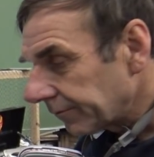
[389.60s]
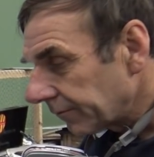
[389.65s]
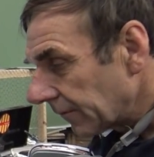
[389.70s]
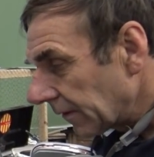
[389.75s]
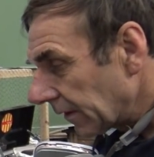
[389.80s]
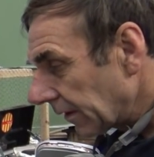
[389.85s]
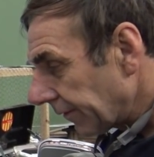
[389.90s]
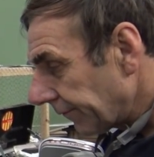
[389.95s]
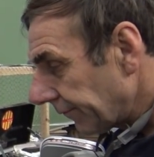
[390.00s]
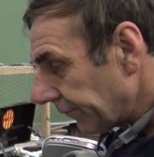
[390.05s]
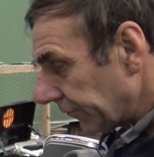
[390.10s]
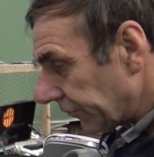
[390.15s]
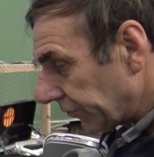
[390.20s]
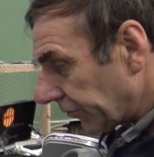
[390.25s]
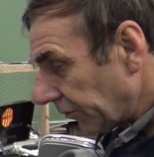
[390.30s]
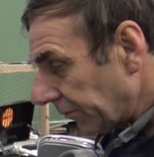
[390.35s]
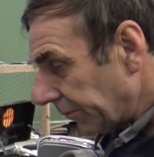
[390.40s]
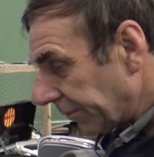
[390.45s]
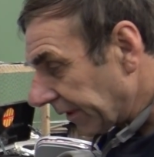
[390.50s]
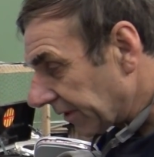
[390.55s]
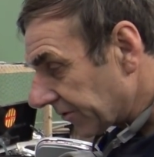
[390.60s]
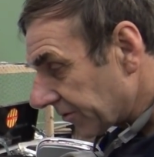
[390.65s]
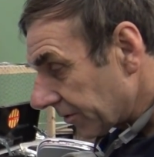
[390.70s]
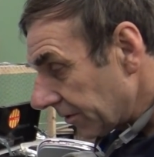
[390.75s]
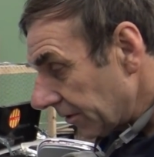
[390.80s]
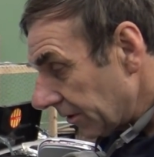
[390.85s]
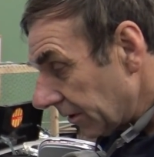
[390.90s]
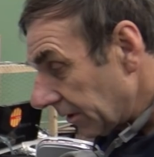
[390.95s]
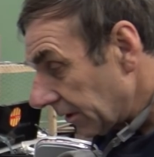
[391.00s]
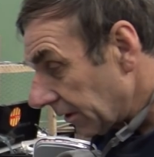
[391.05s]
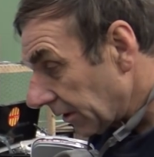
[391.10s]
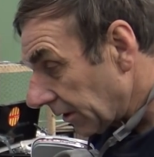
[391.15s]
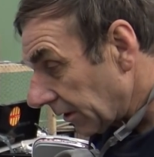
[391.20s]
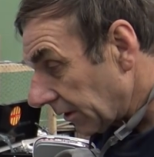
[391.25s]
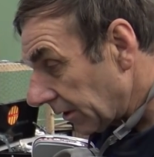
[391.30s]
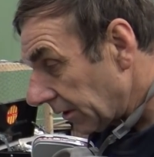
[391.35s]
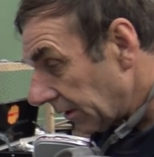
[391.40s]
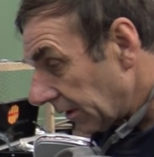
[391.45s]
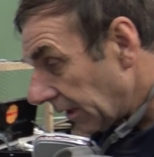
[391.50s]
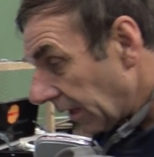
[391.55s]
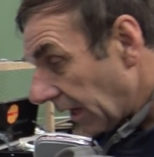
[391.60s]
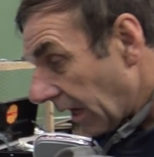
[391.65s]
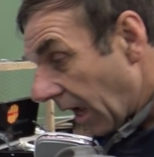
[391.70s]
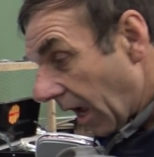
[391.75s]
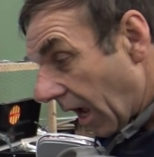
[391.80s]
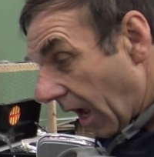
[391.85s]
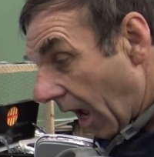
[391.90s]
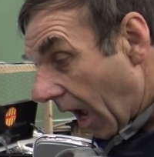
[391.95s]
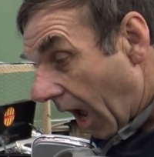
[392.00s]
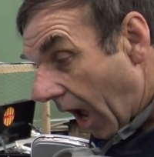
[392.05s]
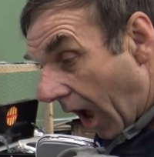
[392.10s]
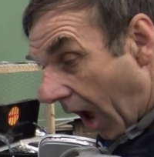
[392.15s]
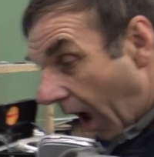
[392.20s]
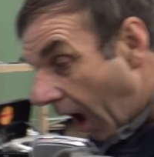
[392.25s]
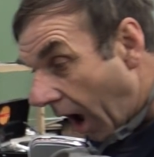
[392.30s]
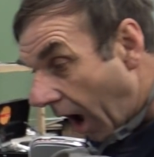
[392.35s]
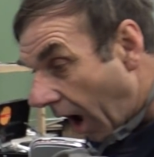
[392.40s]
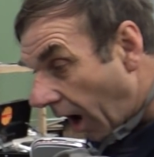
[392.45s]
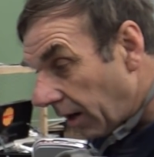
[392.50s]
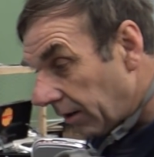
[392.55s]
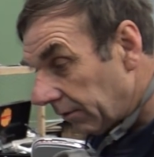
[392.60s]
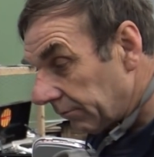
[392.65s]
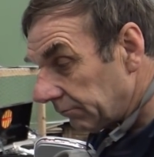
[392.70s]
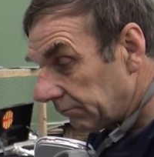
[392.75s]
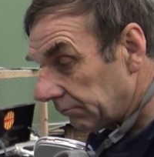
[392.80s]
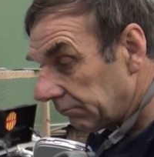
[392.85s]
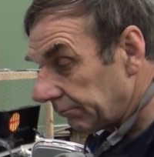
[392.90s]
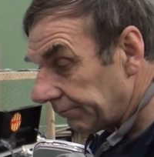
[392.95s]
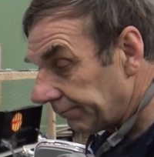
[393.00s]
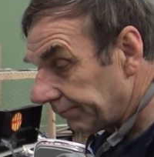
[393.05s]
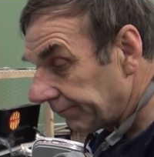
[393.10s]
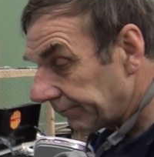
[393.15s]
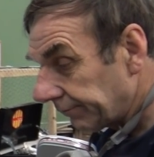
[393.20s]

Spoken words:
When you going to start in December on that?